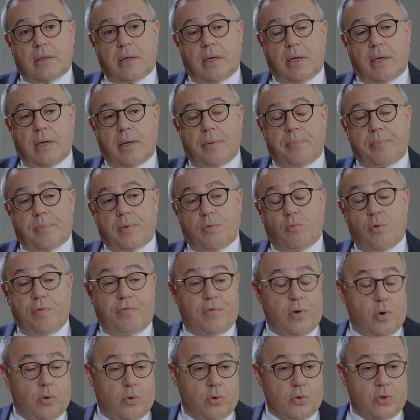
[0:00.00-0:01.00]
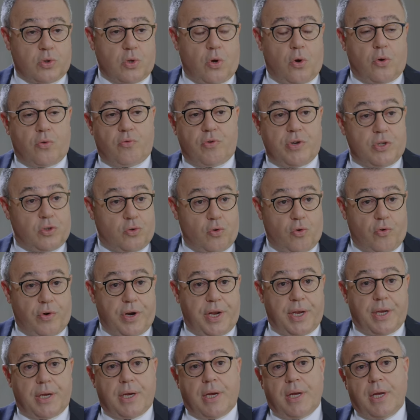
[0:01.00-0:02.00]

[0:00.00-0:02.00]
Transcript: Um, we focused on restoring,